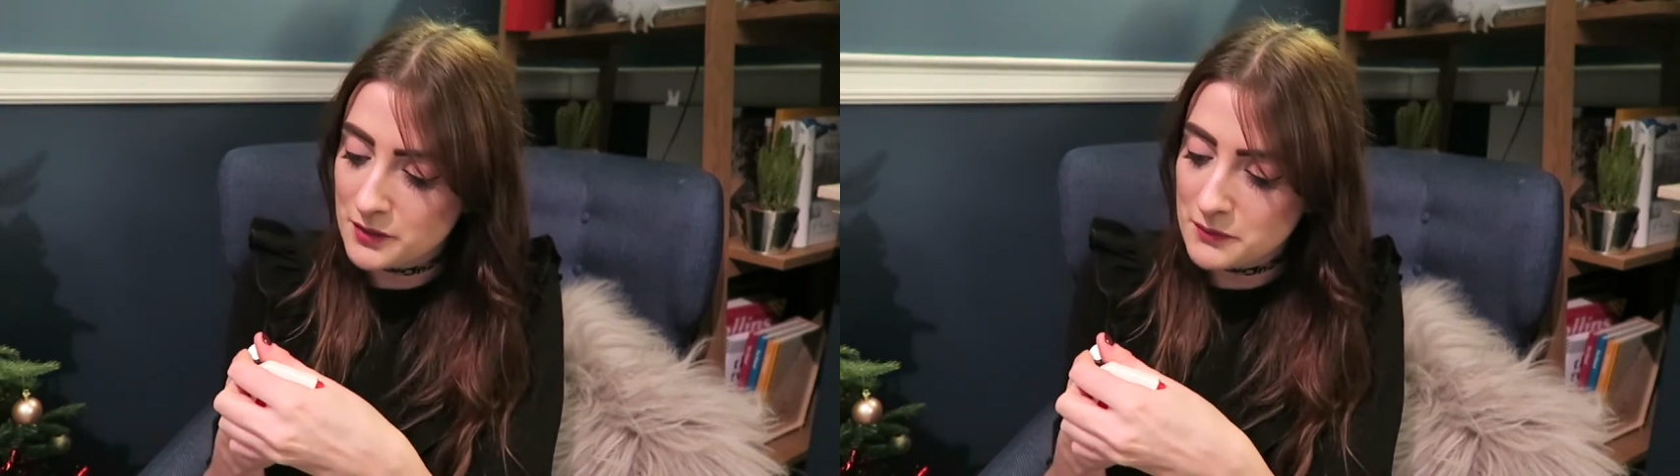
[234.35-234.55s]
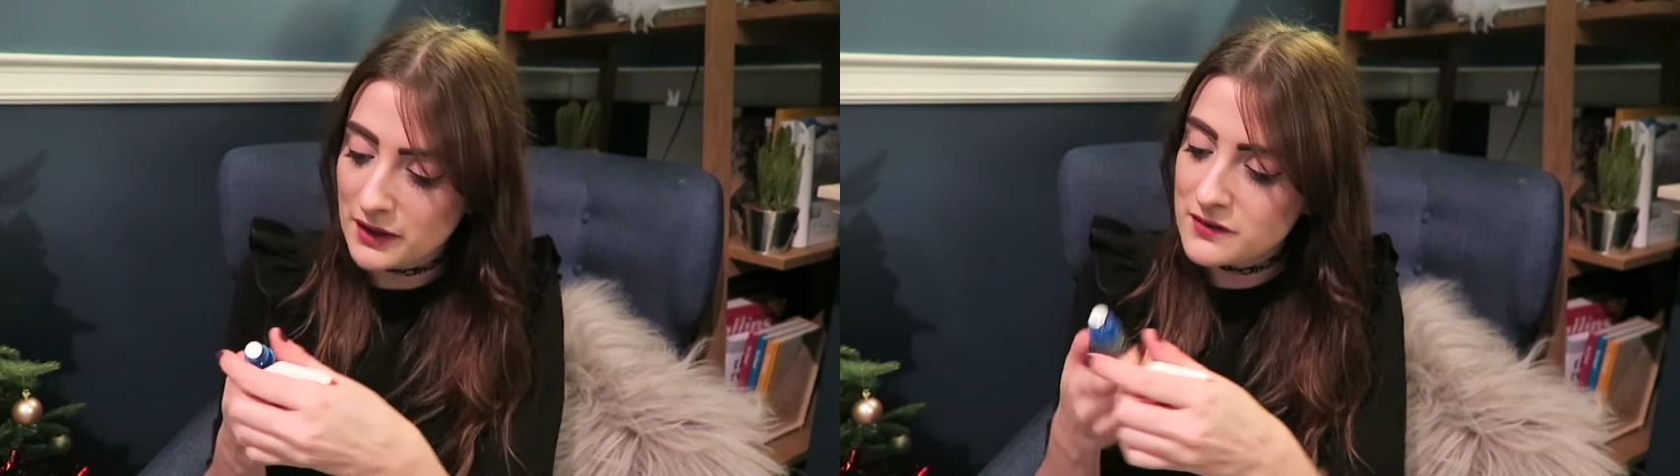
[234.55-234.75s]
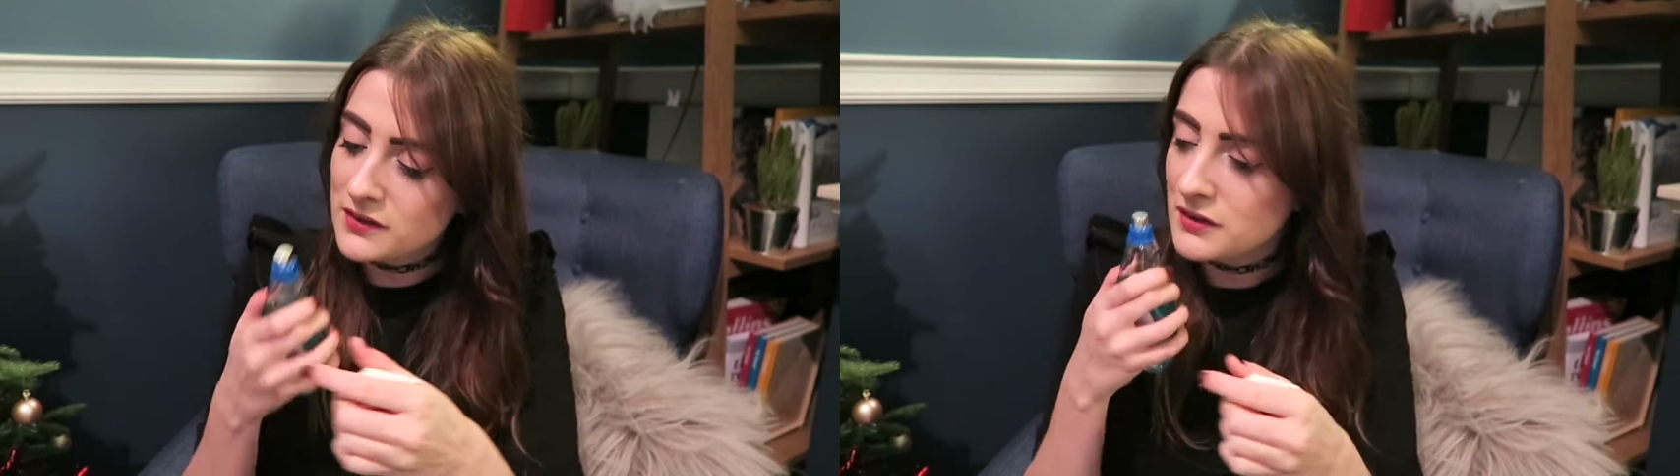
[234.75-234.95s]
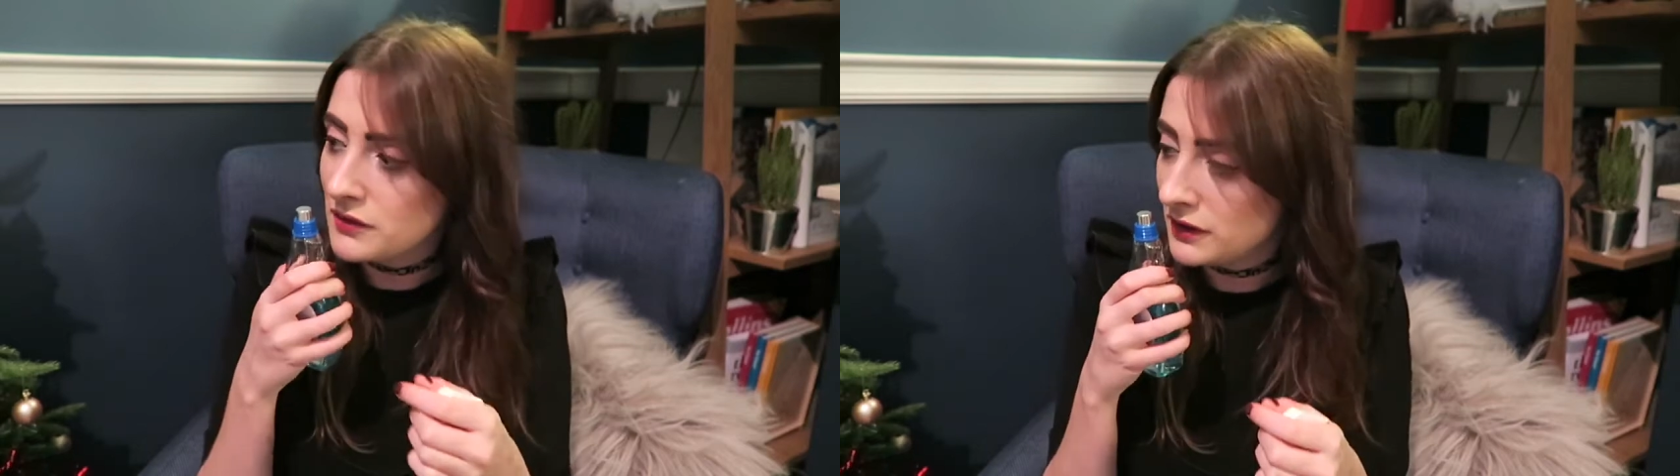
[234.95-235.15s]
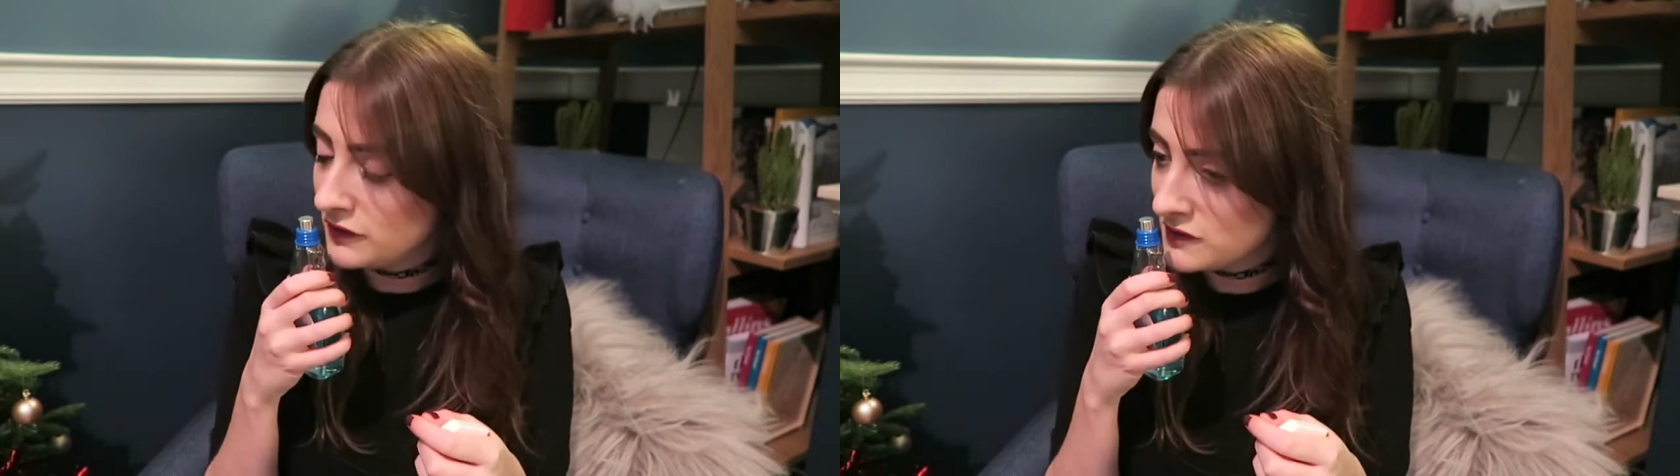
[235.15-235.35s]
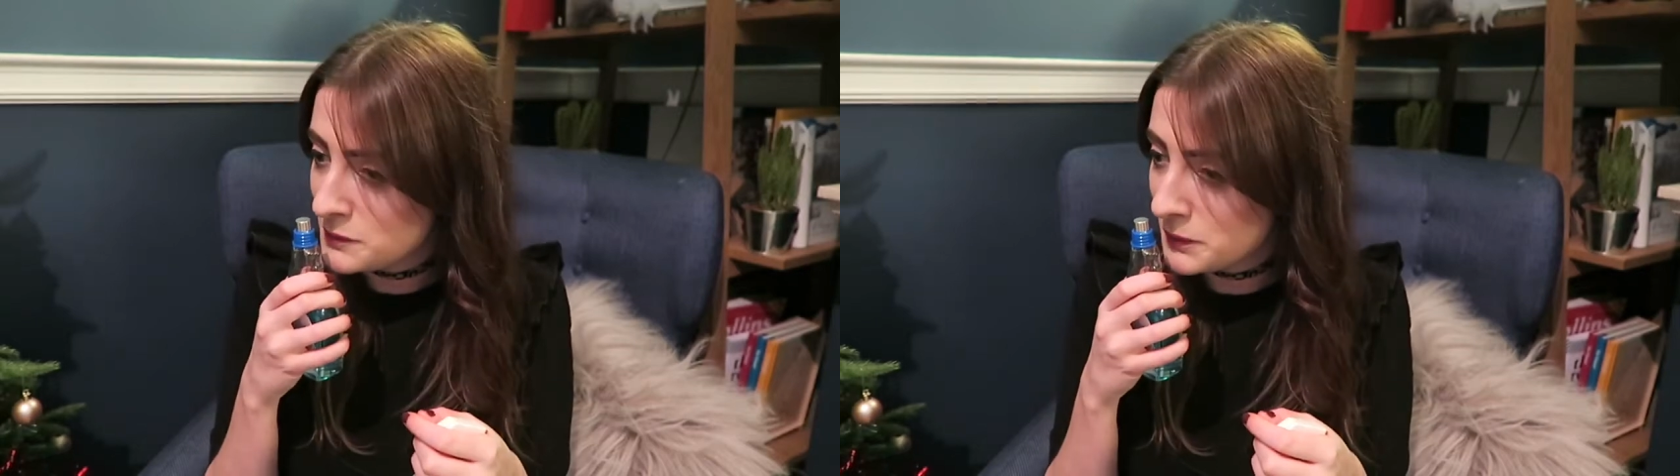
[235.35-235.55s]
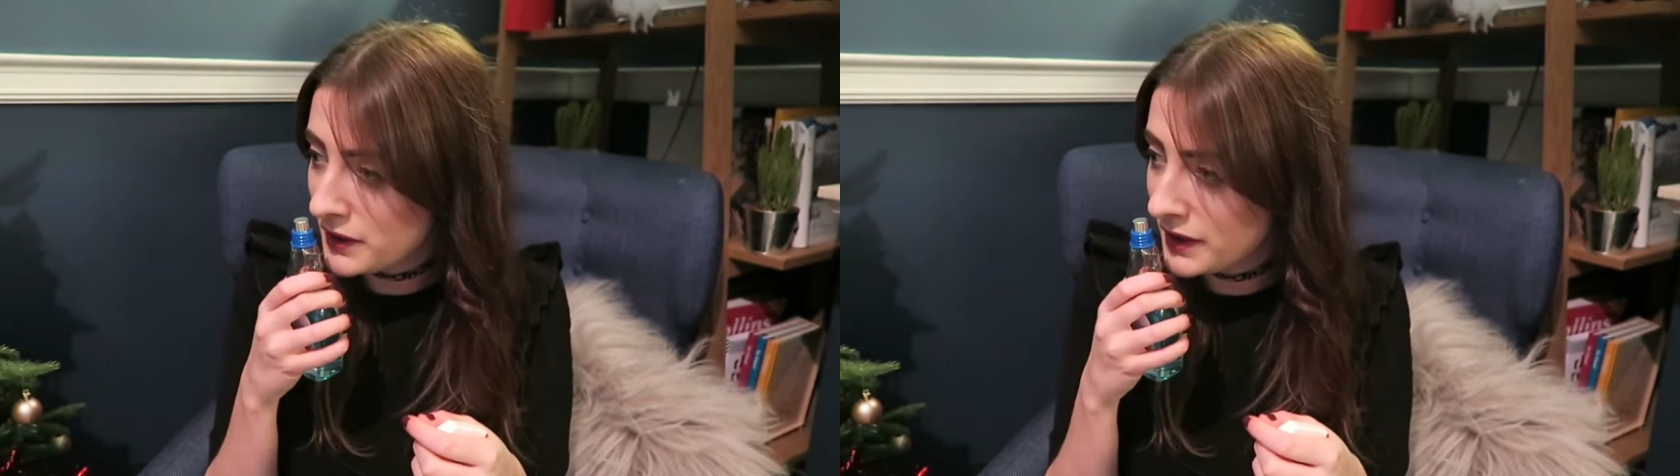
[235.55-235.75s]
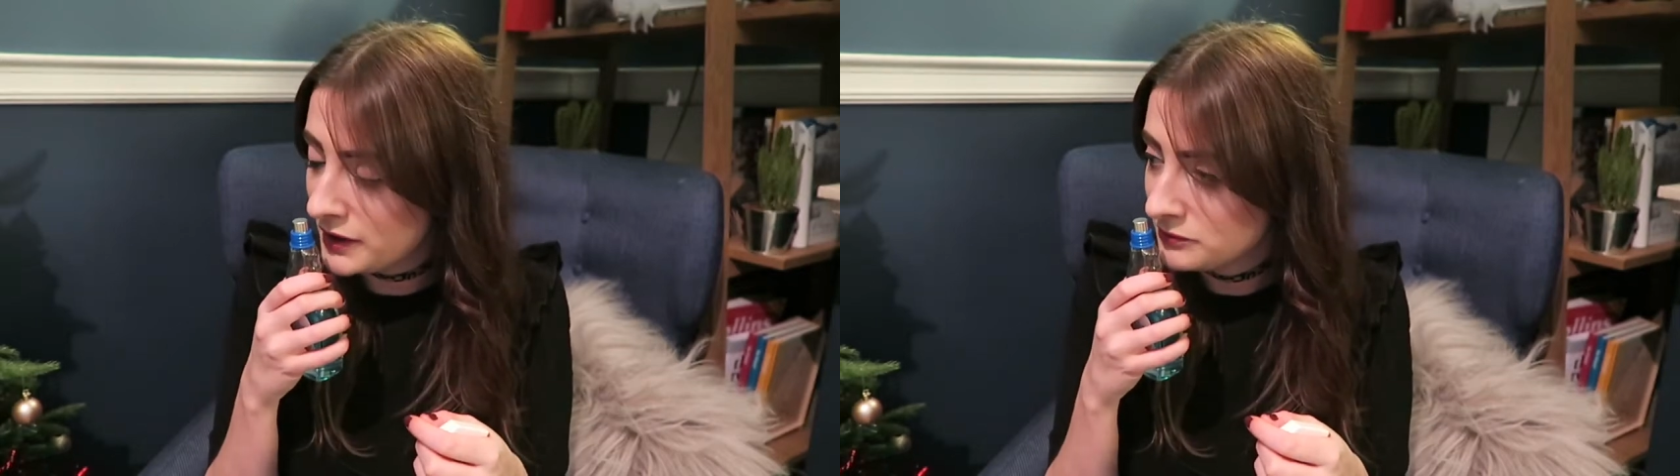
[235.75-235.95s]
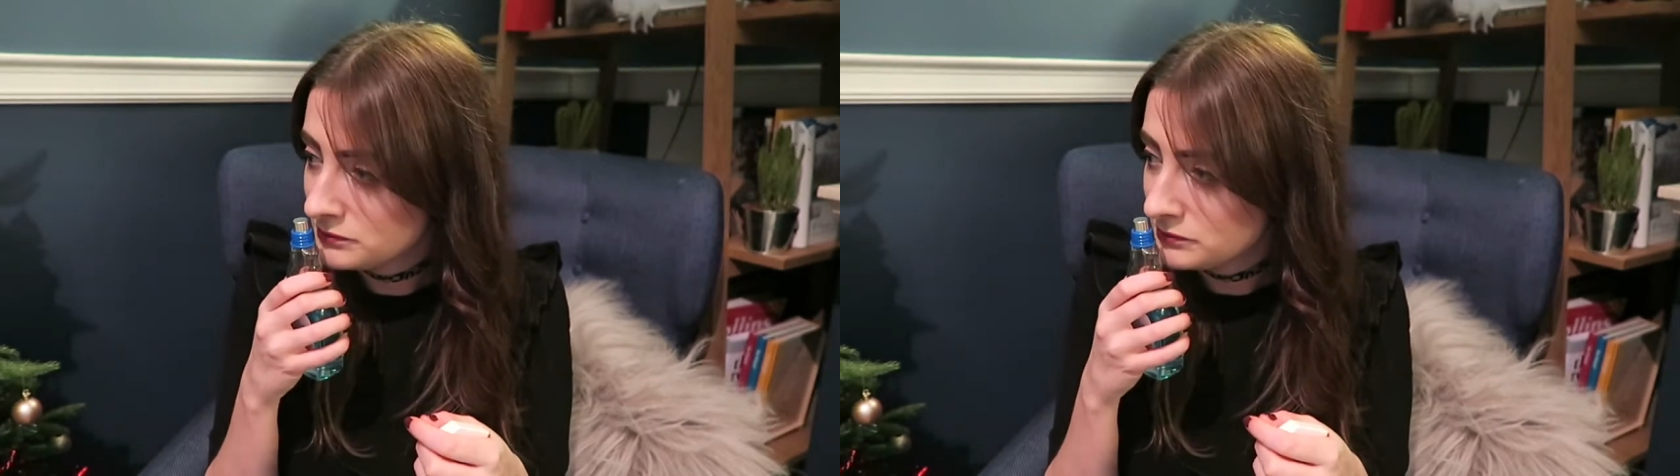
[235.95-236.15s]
I might give it a little spray.